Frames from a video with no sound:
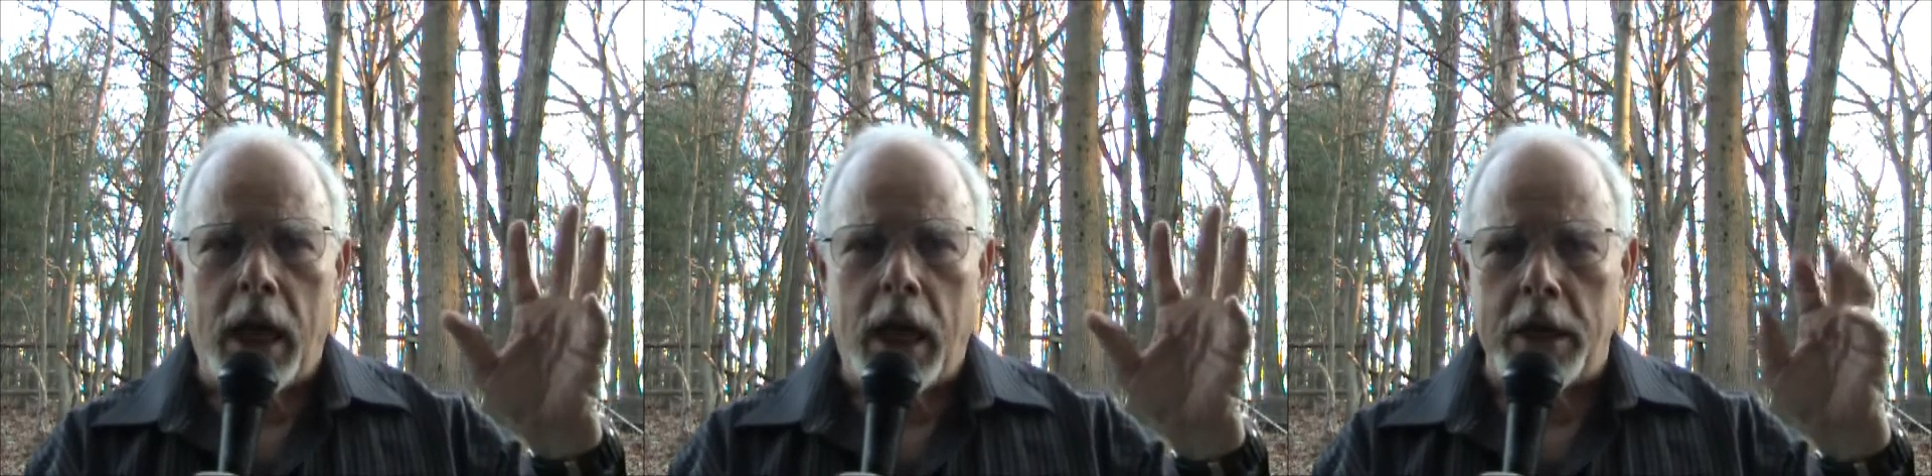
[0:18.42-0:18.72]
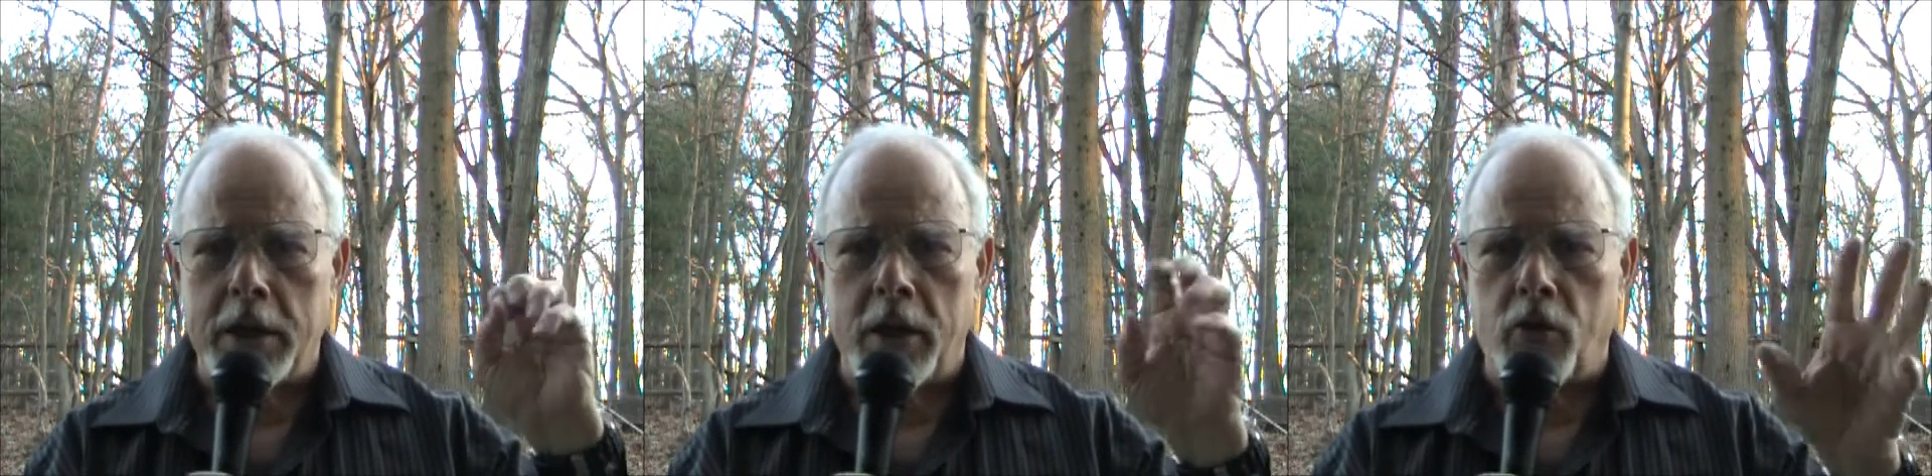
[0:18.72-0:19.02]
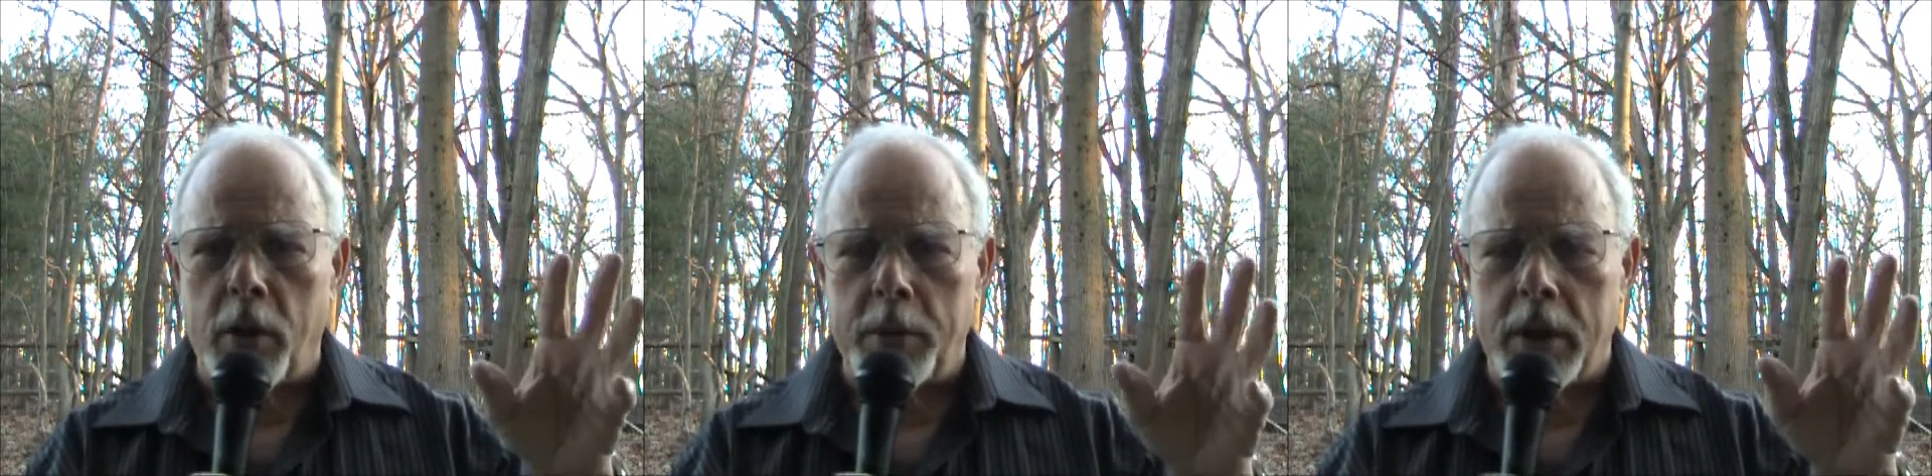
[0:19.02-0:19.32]
It's
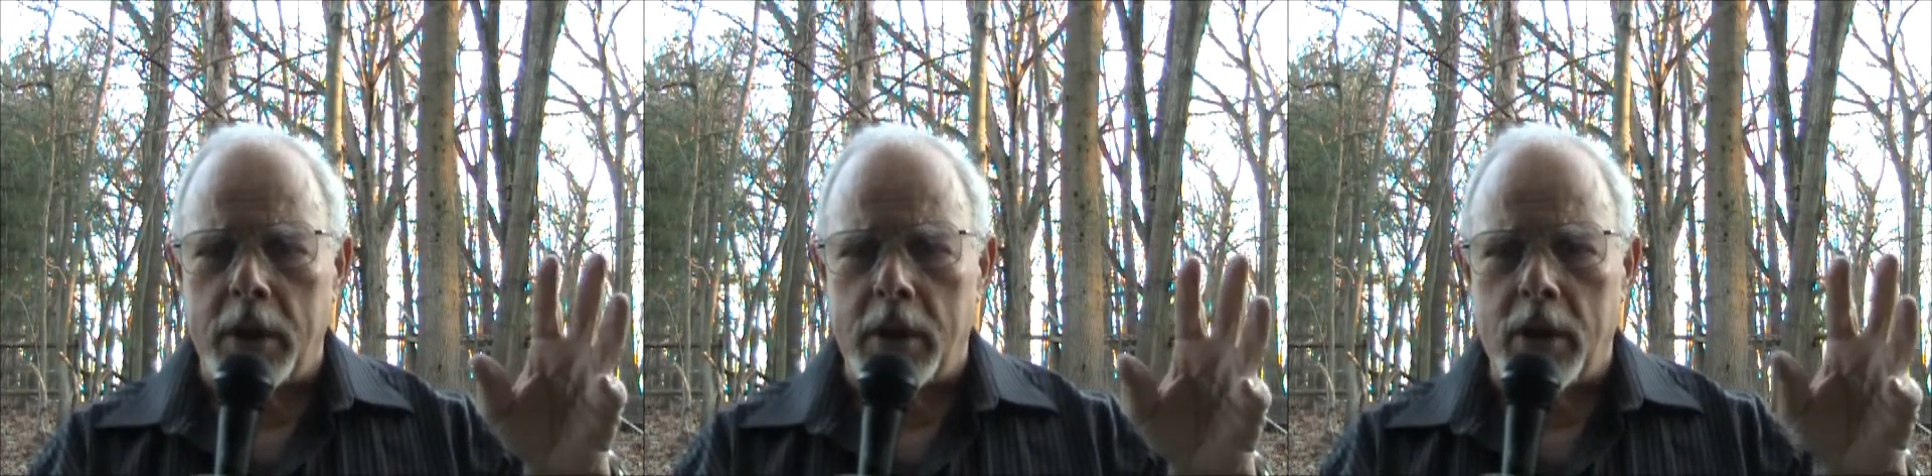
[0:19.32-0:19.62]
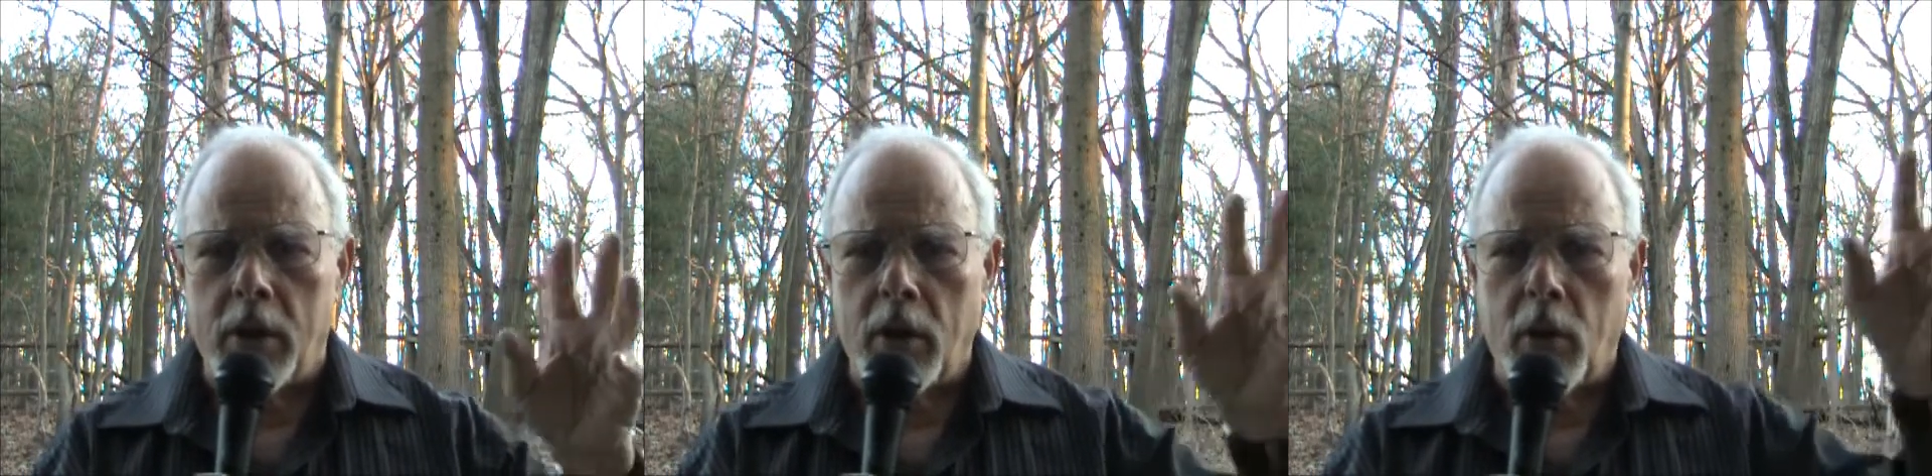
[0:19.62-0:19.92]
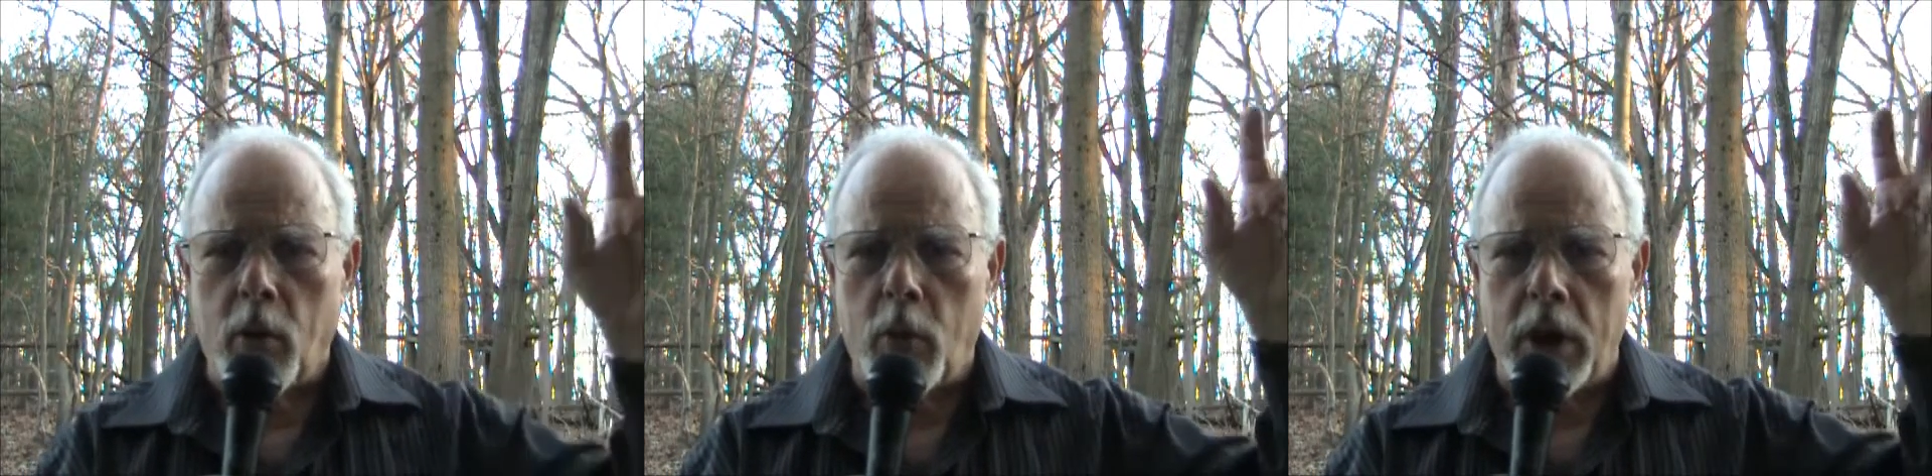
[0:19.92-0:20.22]
encrypted.
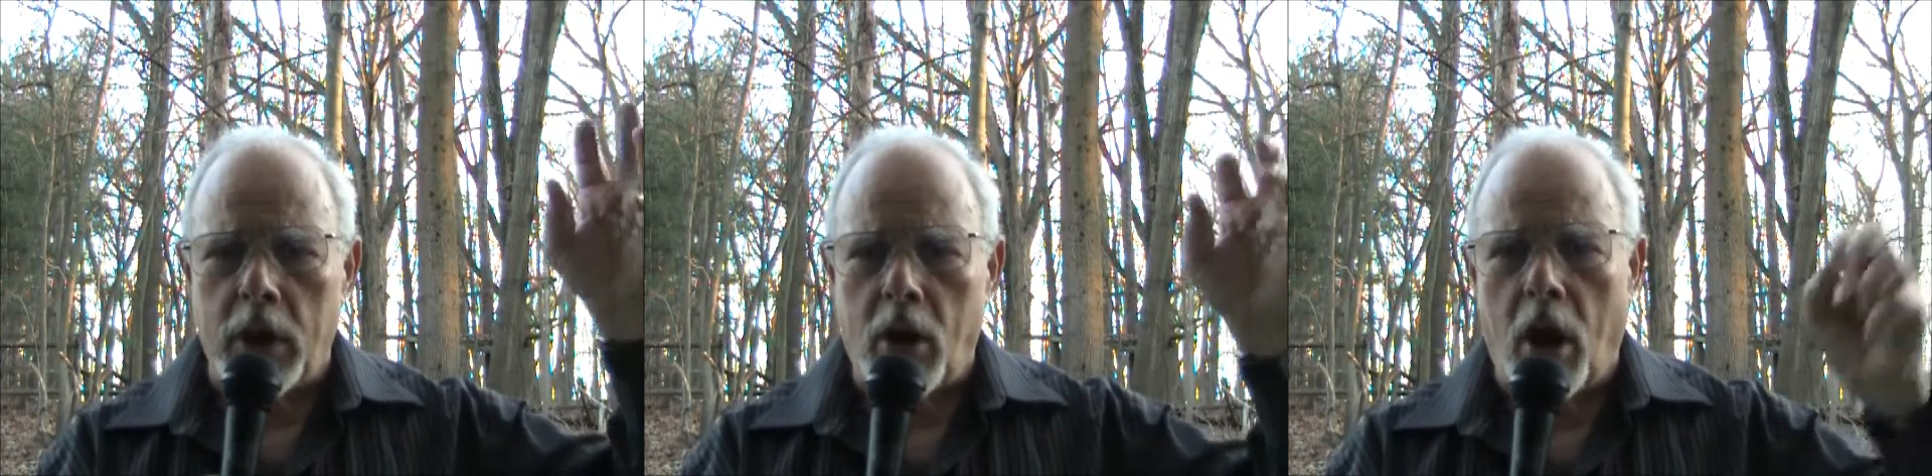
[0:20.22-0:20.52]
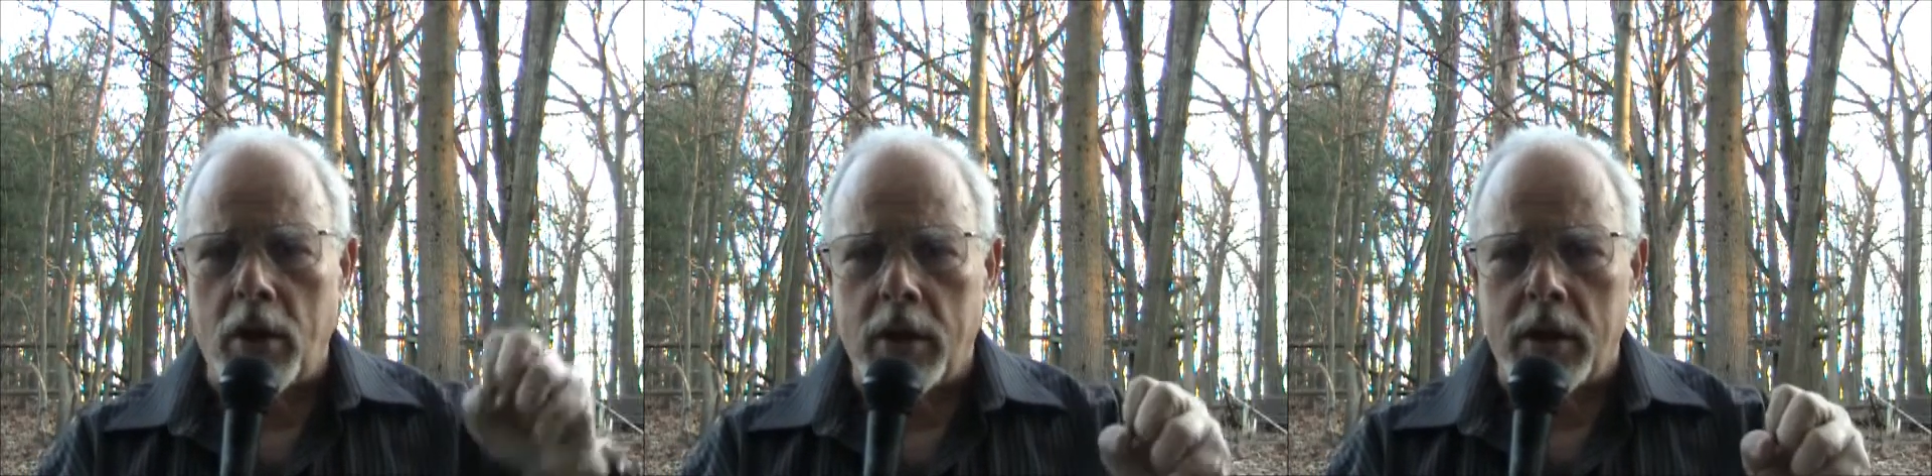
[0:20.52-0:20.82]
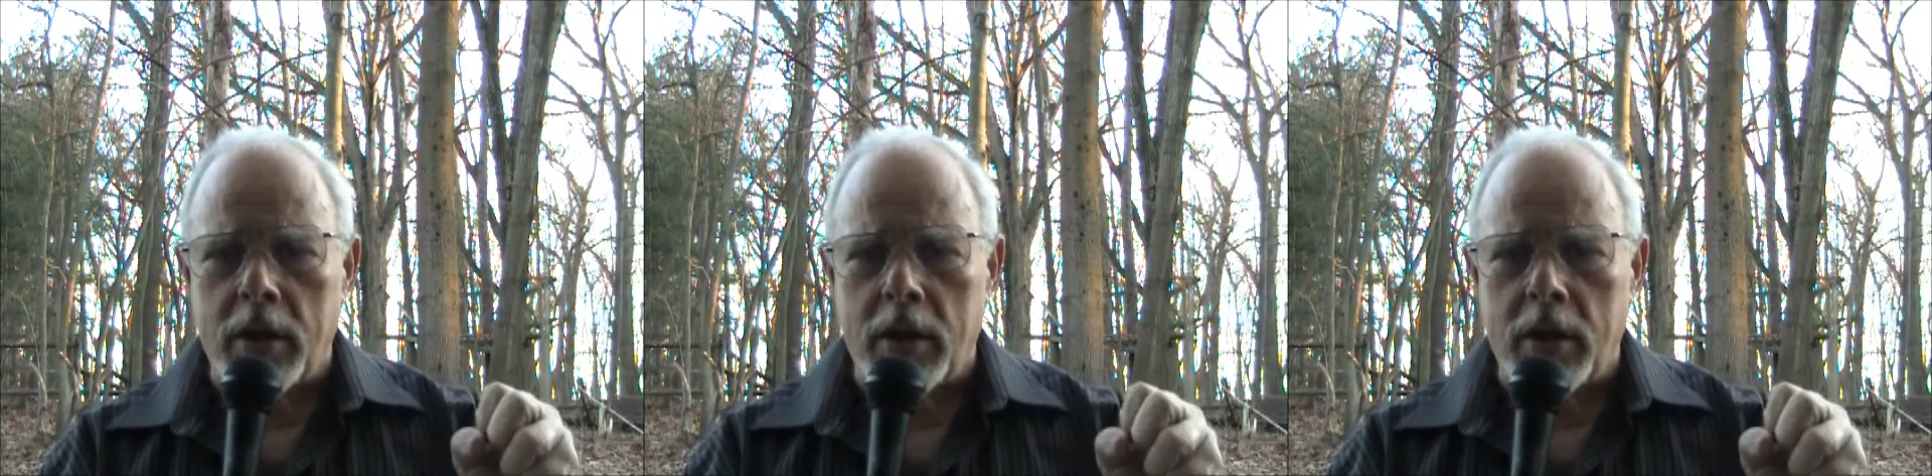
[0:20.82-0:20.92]
We caught